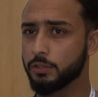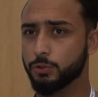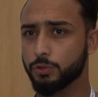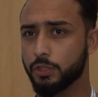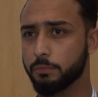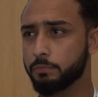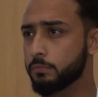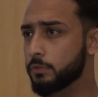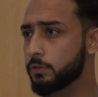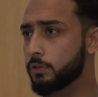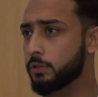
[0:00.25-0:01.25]
So the
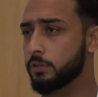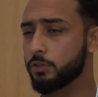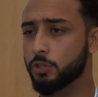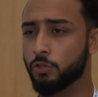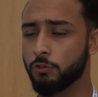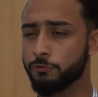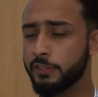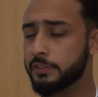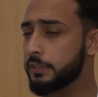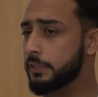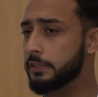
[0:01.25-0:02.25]
the
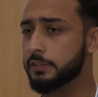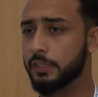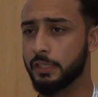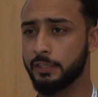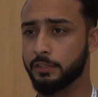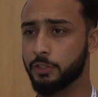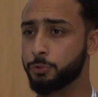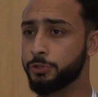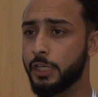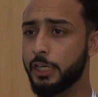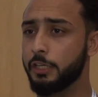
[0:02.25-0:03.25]
conferences and the
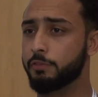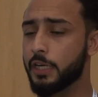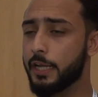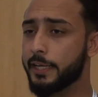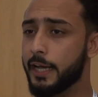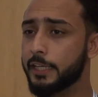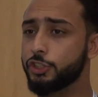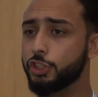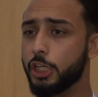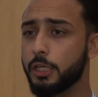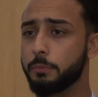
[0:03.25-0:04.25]
today even like
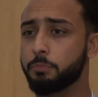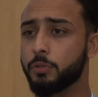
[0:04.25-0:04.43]
IGF